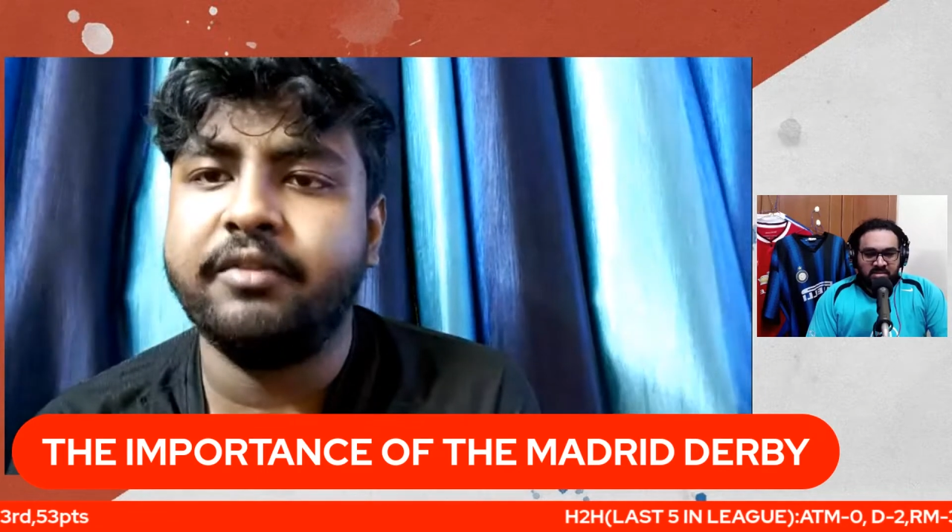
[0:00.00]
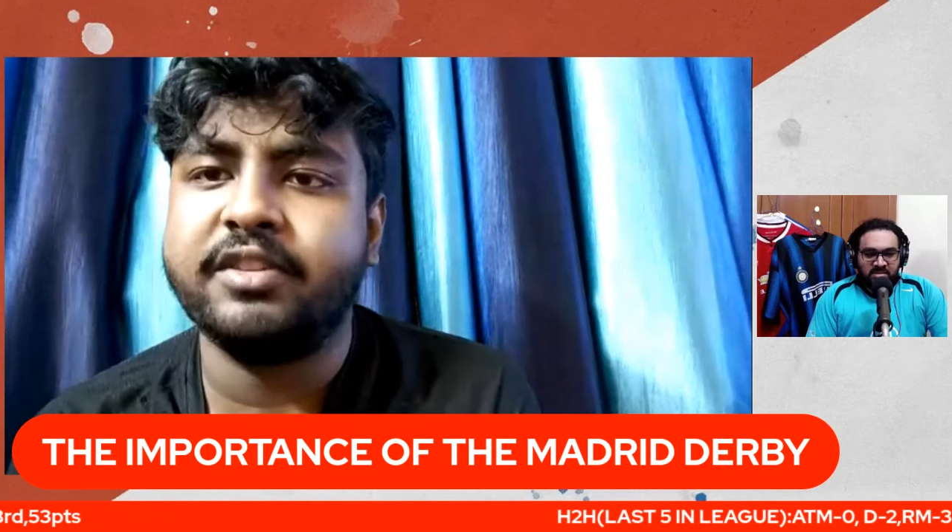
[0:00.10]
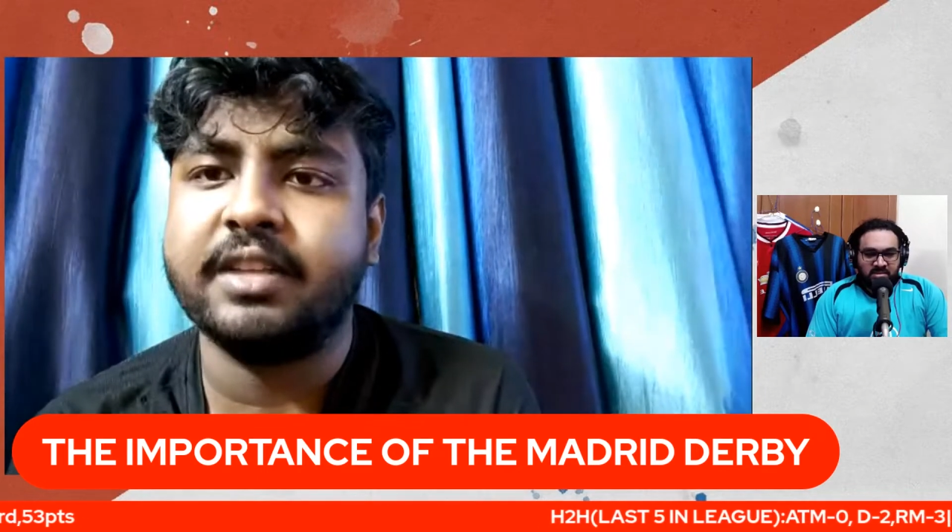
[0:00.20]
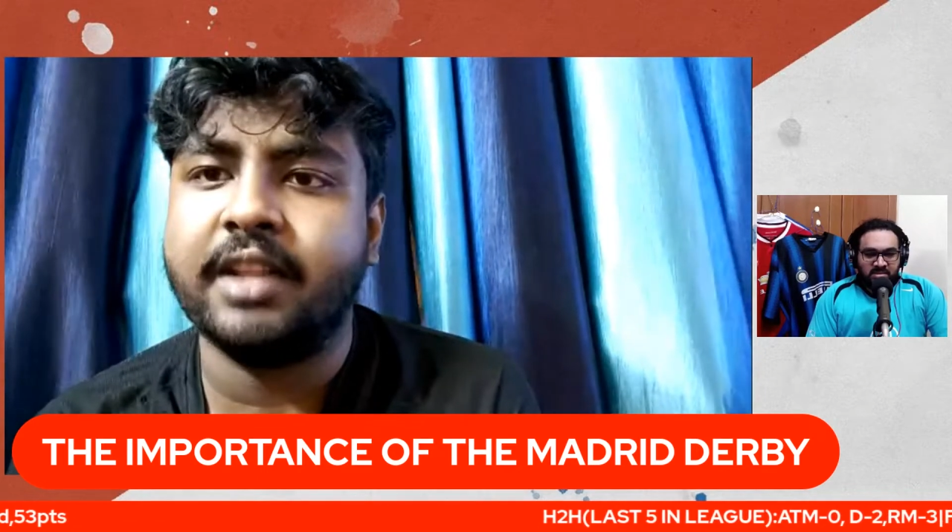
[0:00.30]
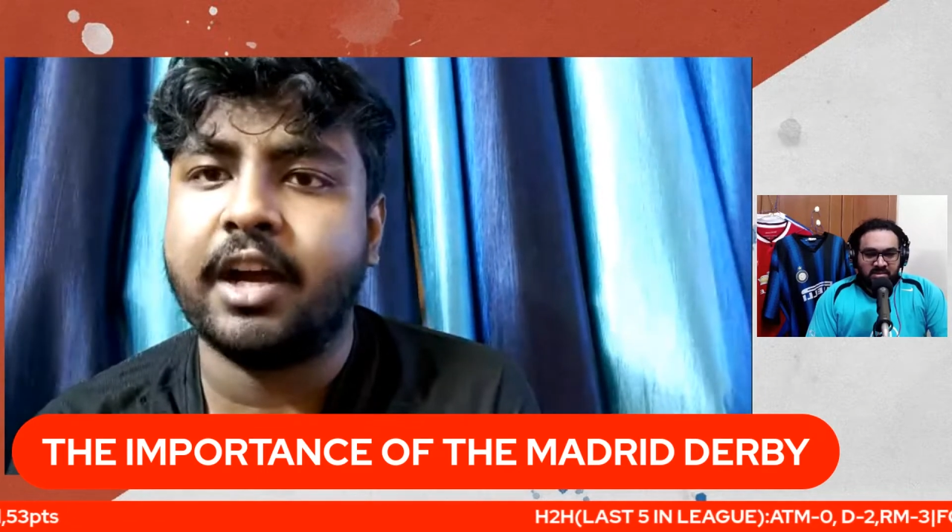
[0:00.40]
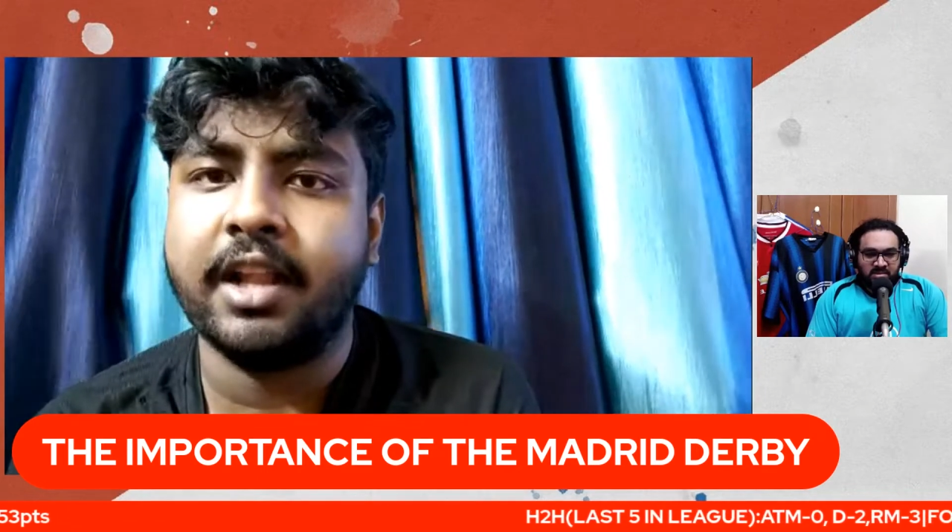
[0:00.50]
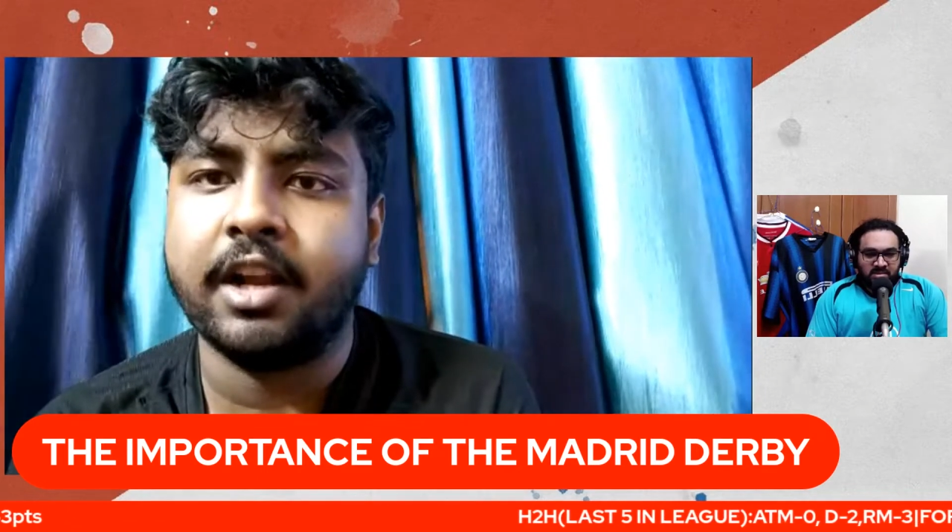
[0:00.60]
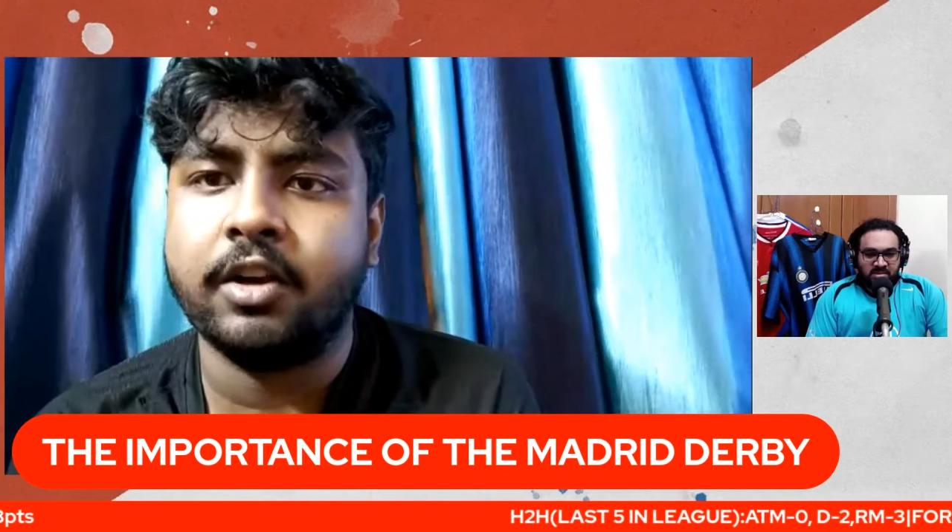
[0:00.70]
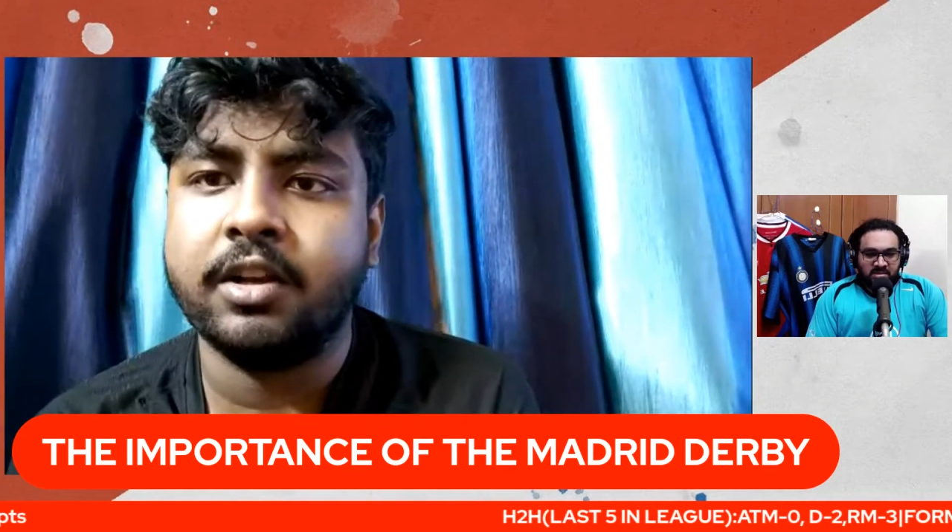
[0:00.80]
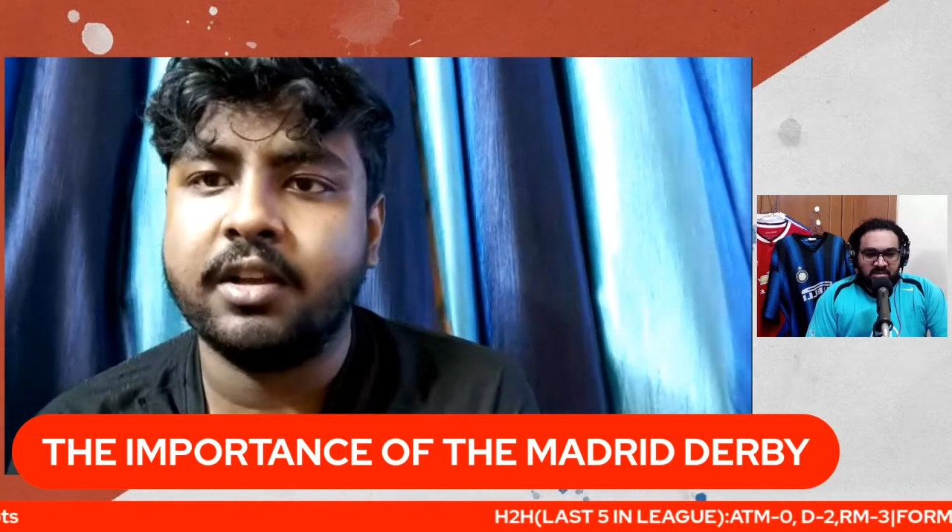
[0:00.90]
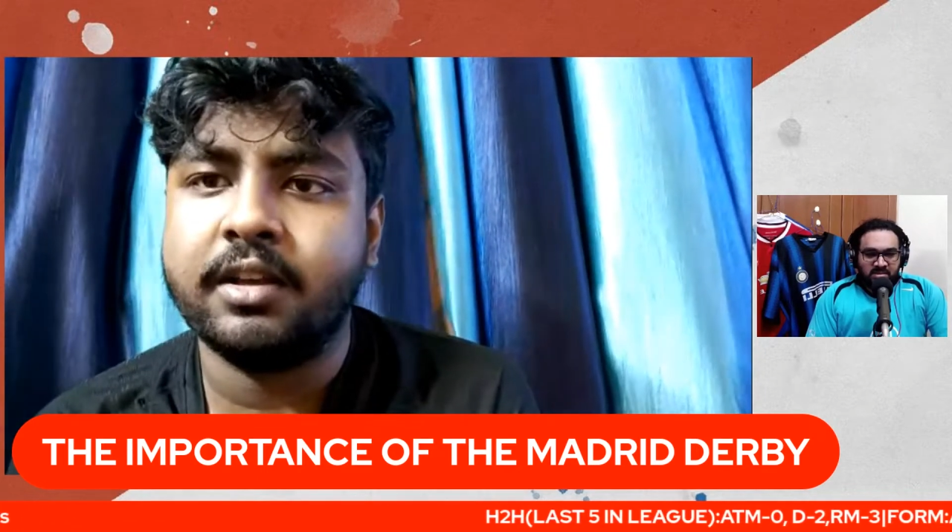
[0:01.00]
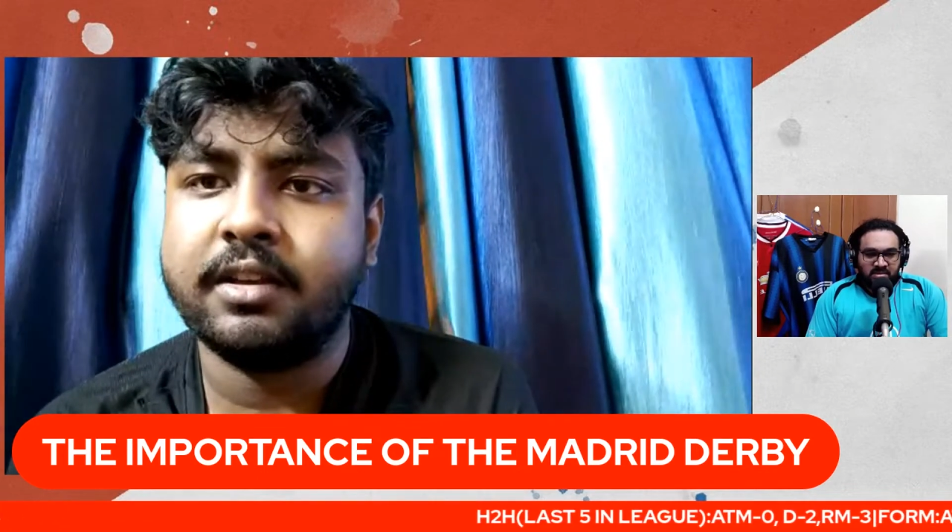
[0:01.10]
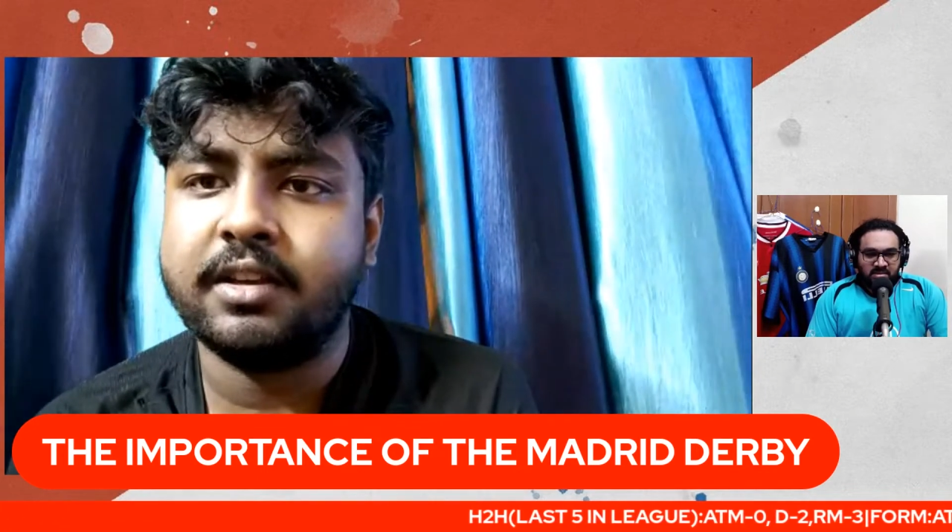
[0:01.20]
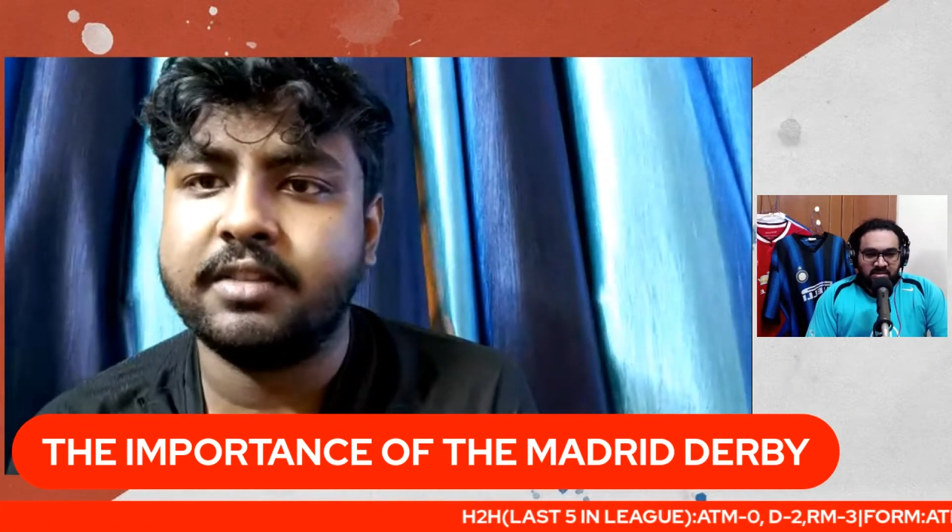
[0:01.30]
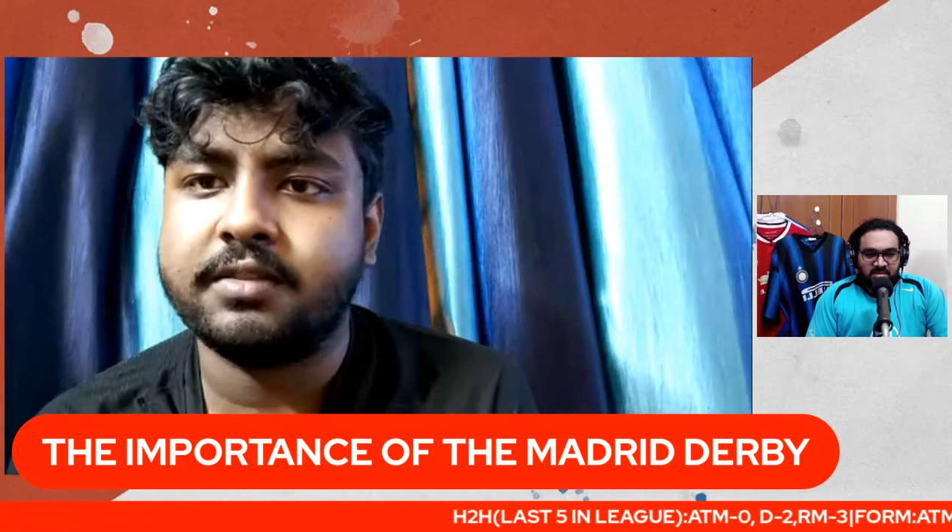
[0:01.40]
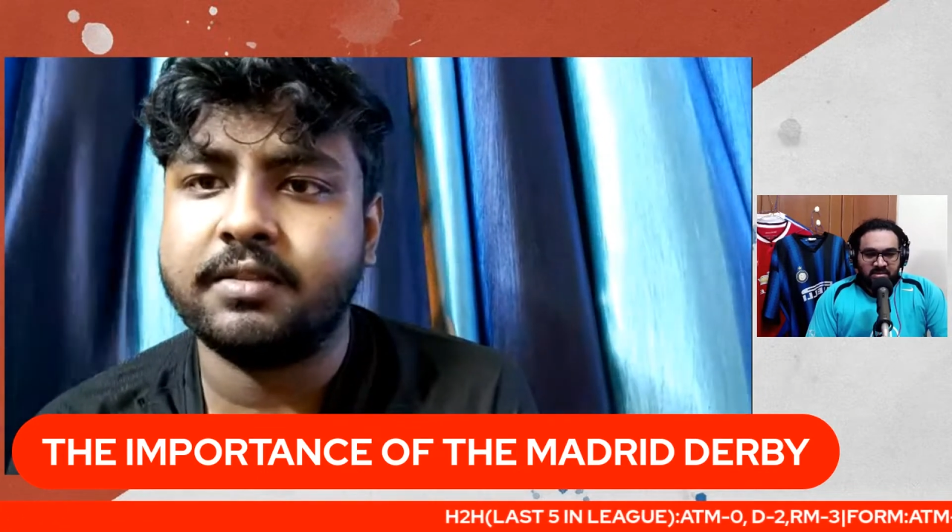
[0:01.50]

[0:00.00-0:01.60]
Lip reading: Vicente Calderon. Yes.